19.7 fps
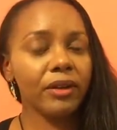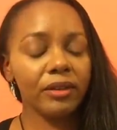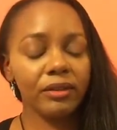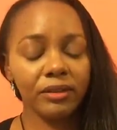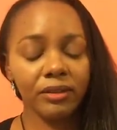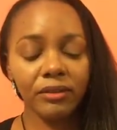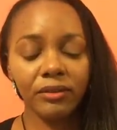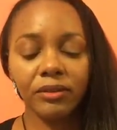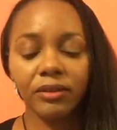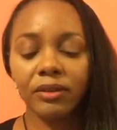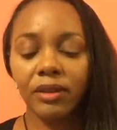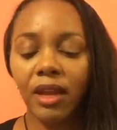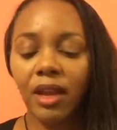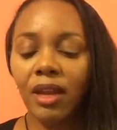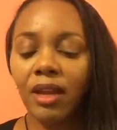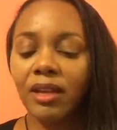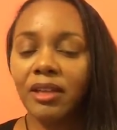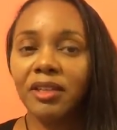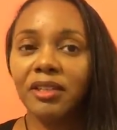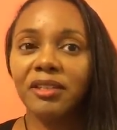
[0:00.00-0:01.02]

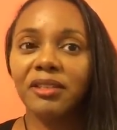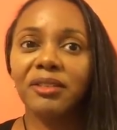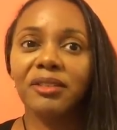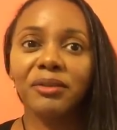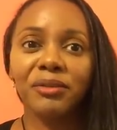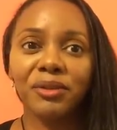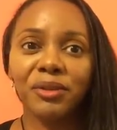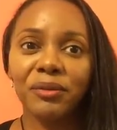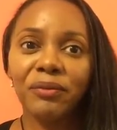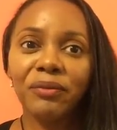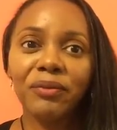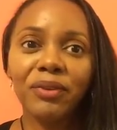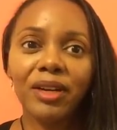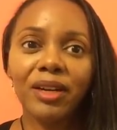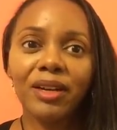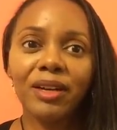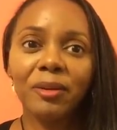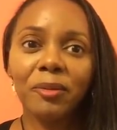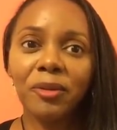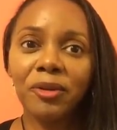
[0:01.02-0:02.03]
She was a
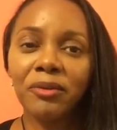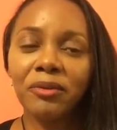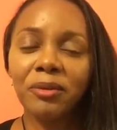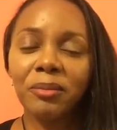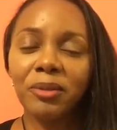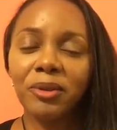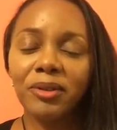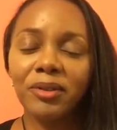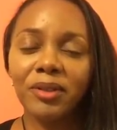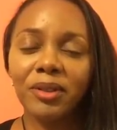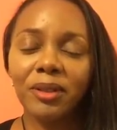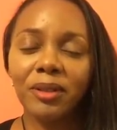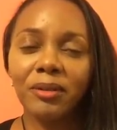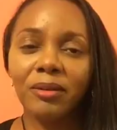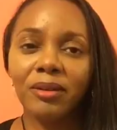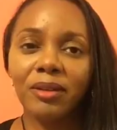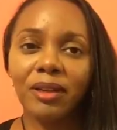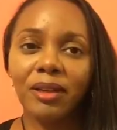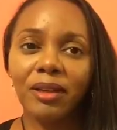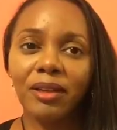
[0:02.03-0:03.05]
very beautiful
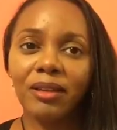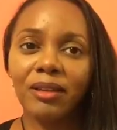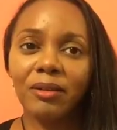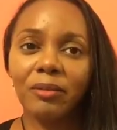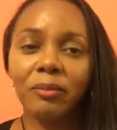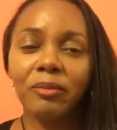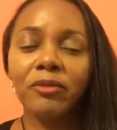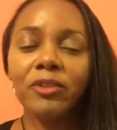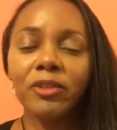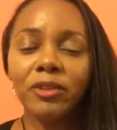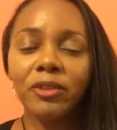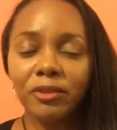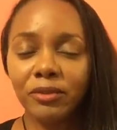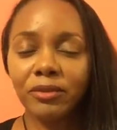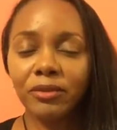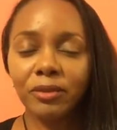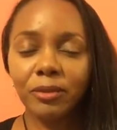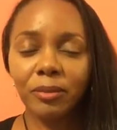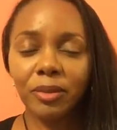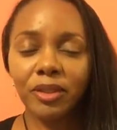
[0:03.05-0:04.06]
person, and a
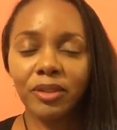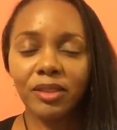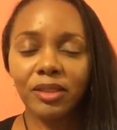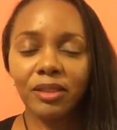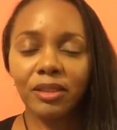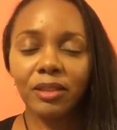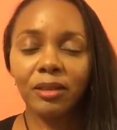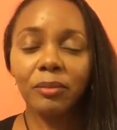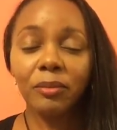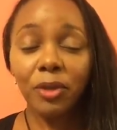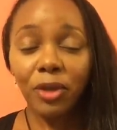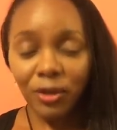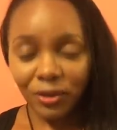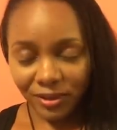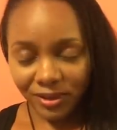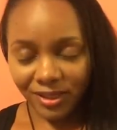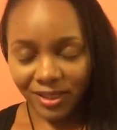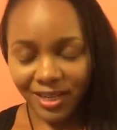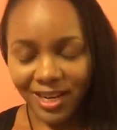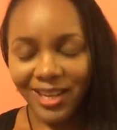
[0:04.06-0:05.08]
beautiful person in
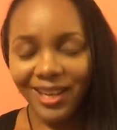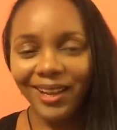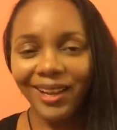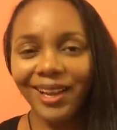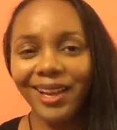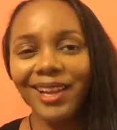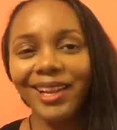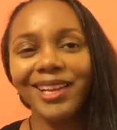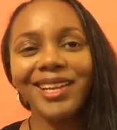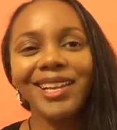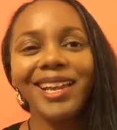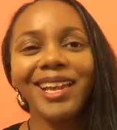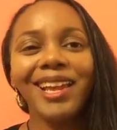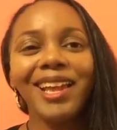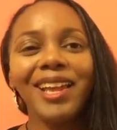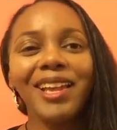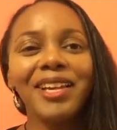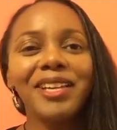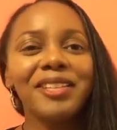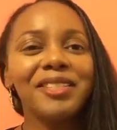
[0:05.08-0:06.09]
person.
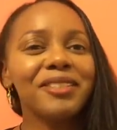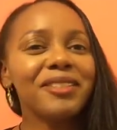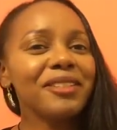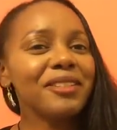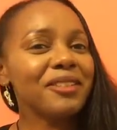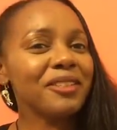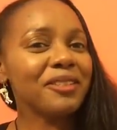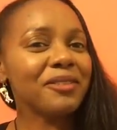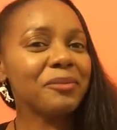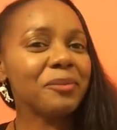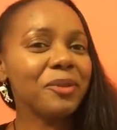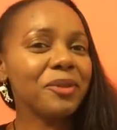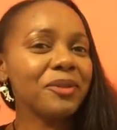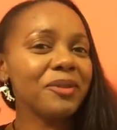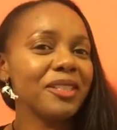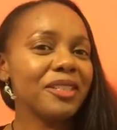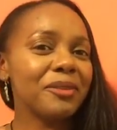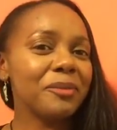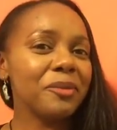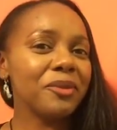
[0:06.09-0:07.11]
She had
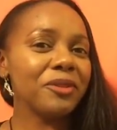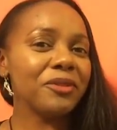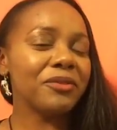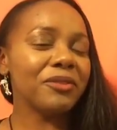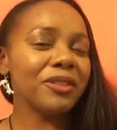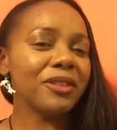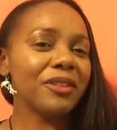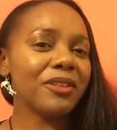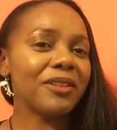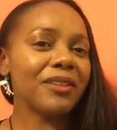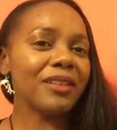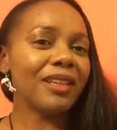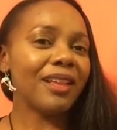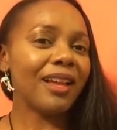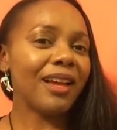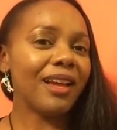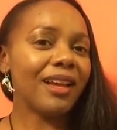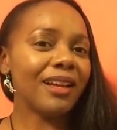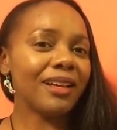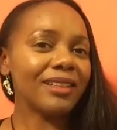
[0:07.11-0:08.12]
these beautiful long
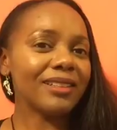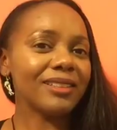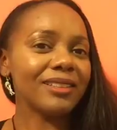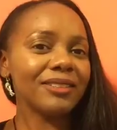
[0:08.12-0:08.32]
locks.